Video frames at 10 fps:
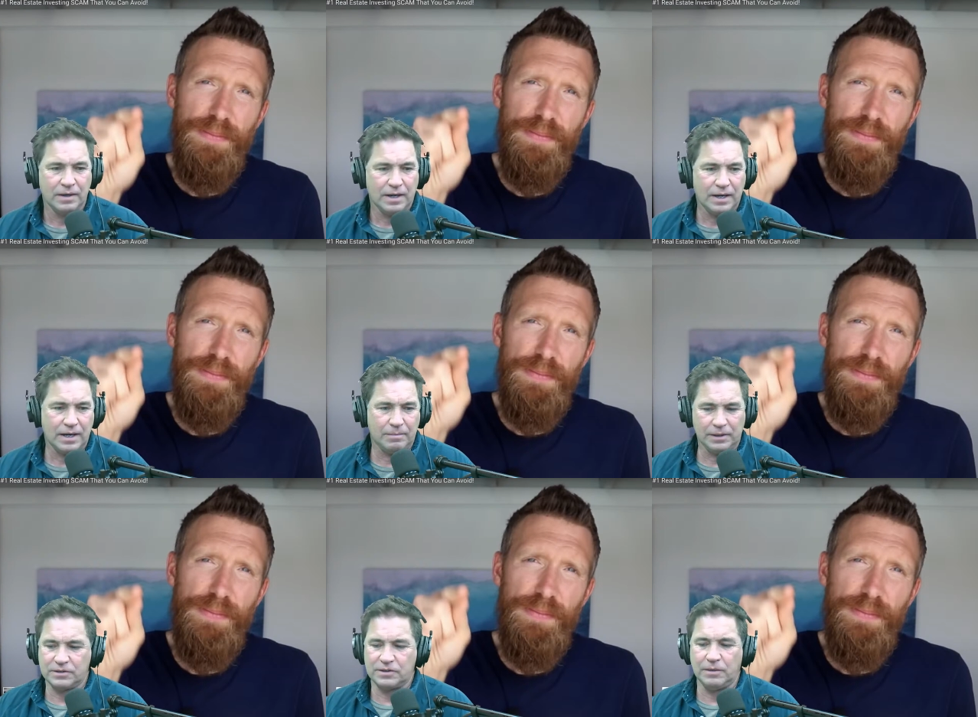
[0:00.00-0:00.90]
Speaker 1: uh, but
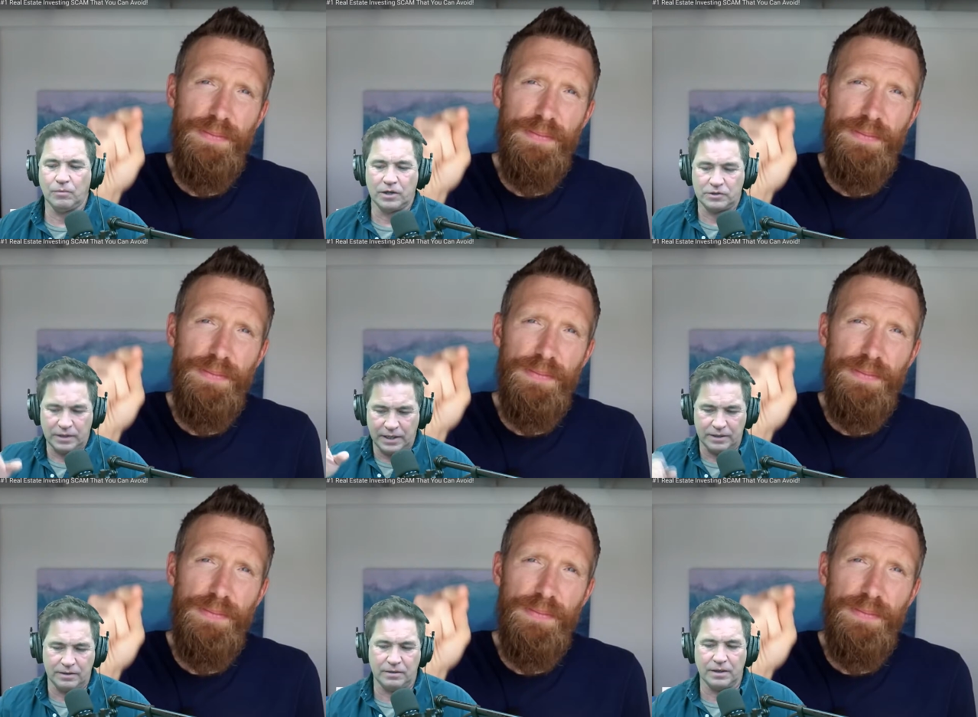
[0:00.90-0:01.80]
let's keep watching
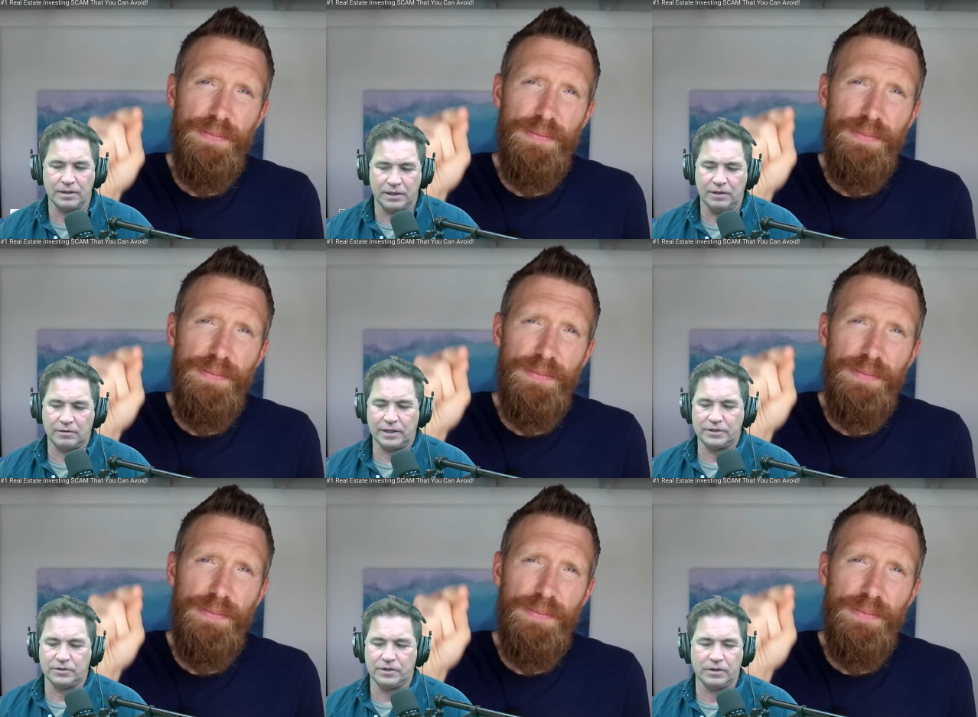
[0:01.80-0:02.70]
hey uh, keith
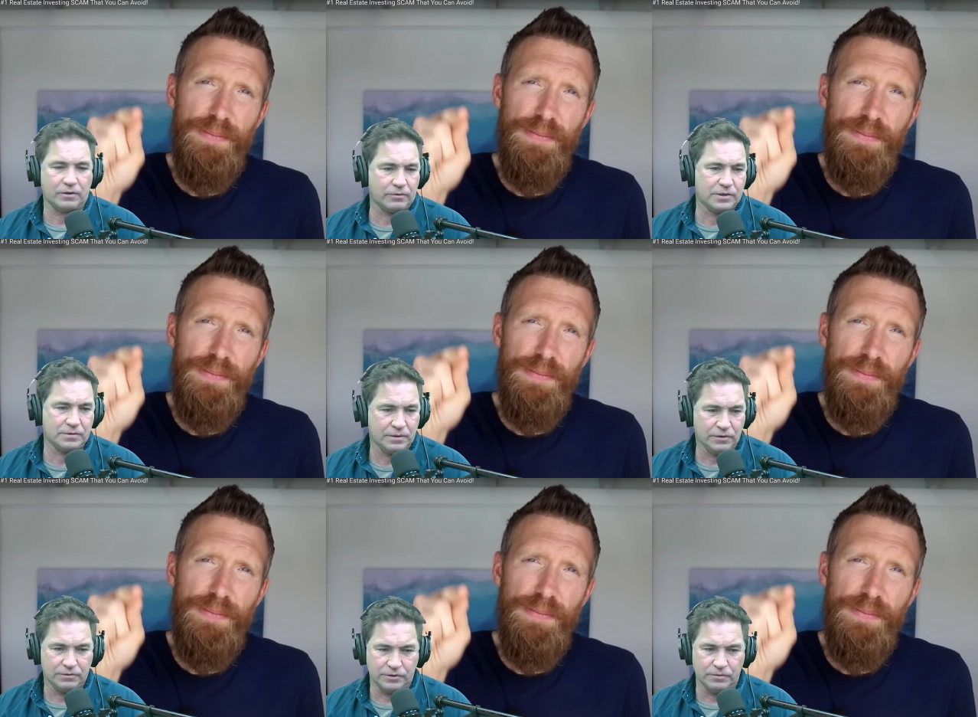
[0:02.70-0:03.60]
glad you're here chris
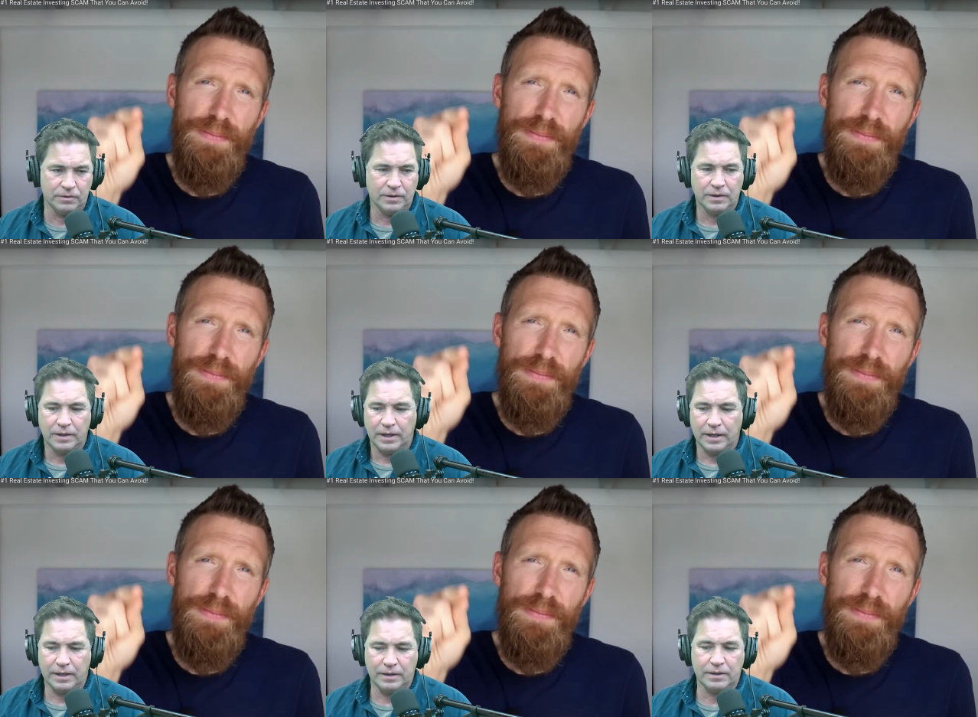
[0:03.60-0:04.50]
you too
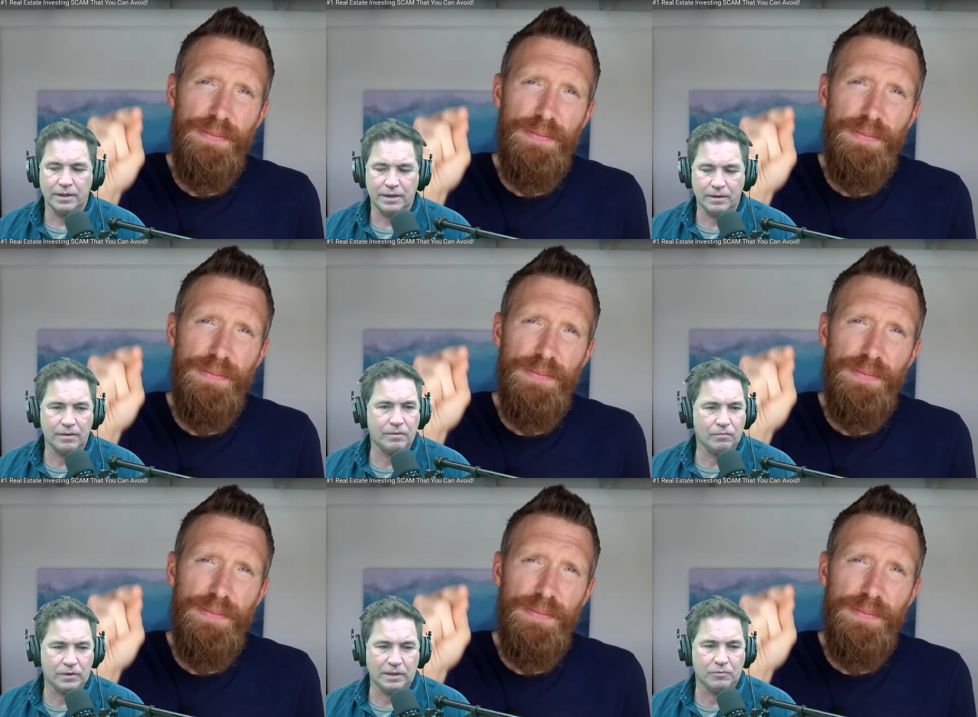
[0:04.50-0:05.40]
and uh,
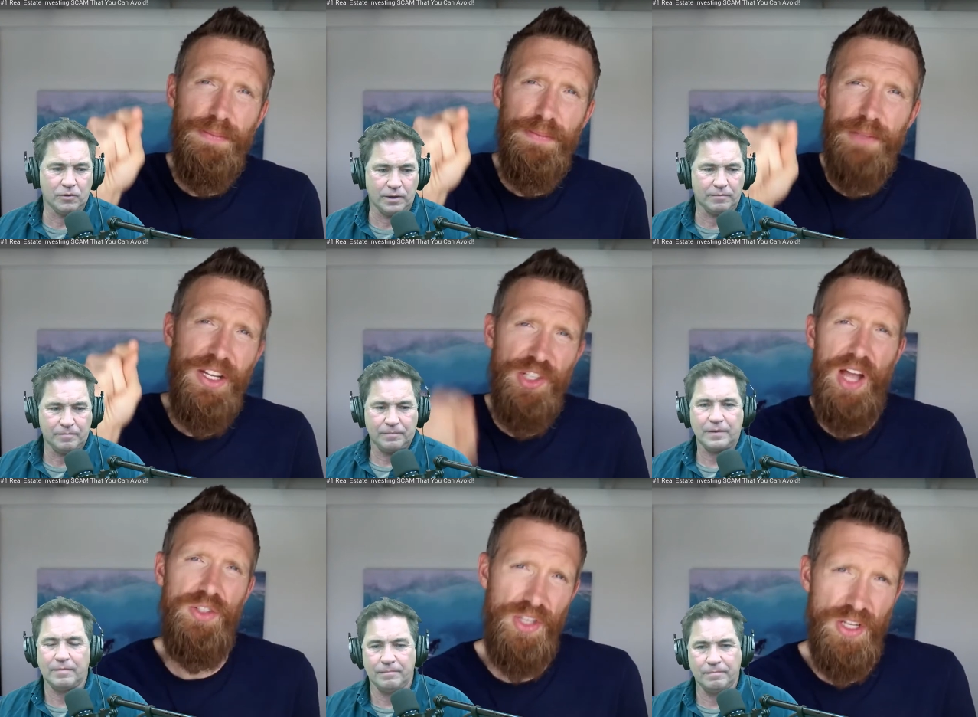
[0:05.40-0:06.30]
we'll keep going
Speaker 2: here. Here is
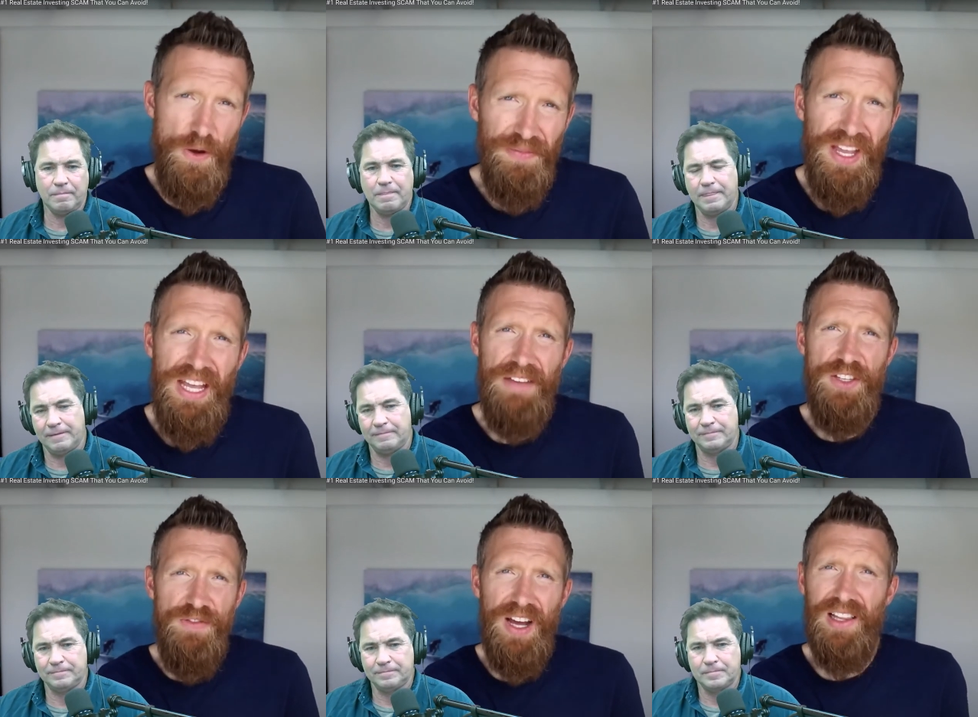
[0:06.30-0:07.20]
my challenge to you.
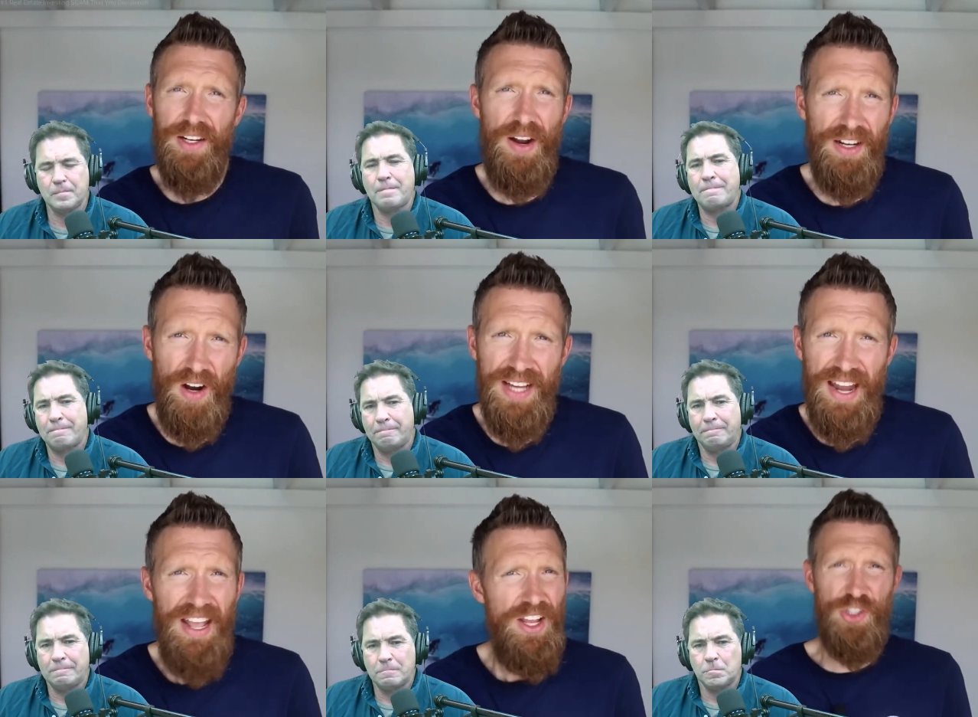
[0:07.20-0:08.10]
If you've got a lot of credit
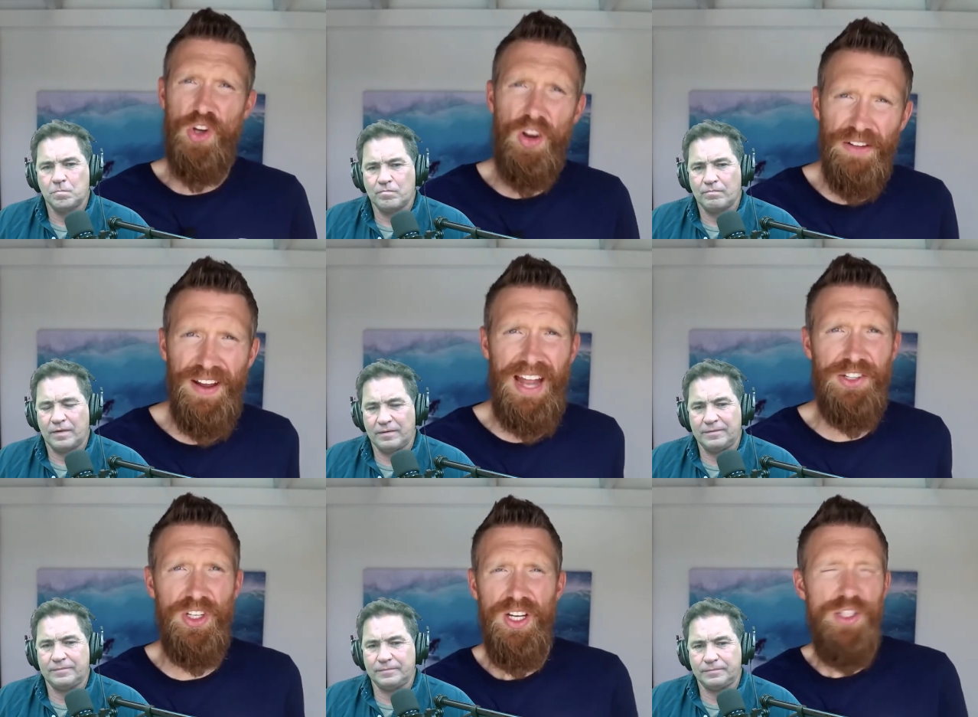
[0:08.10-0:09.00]
card debt, you're struggling
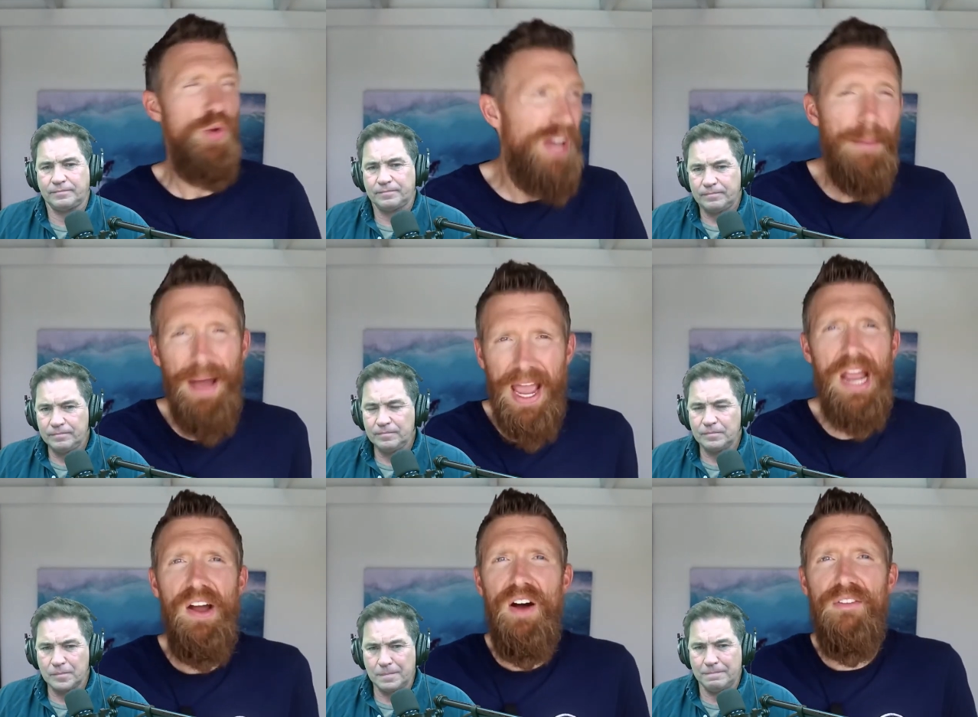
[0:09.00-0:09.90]
financially, do
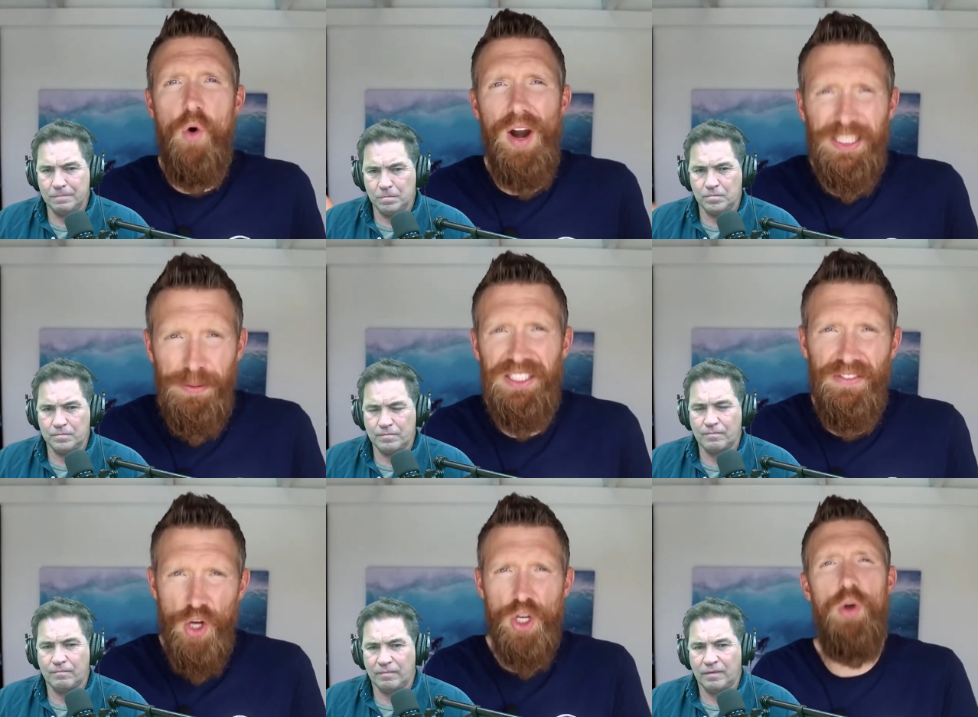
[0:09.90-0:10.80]
not pay for
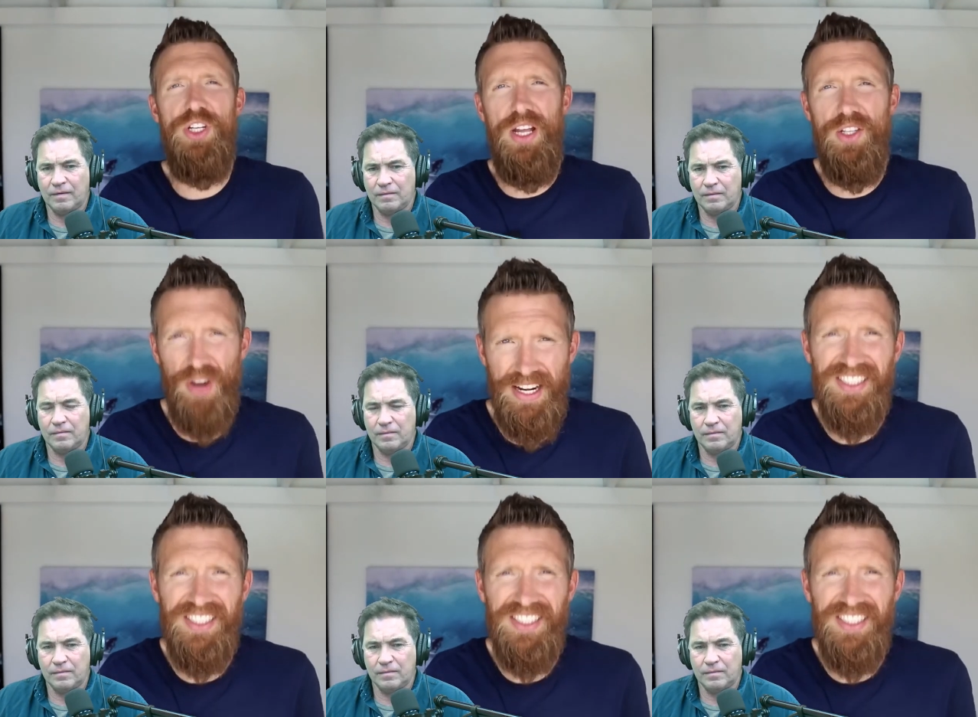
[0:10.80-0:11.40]
expensive coaching and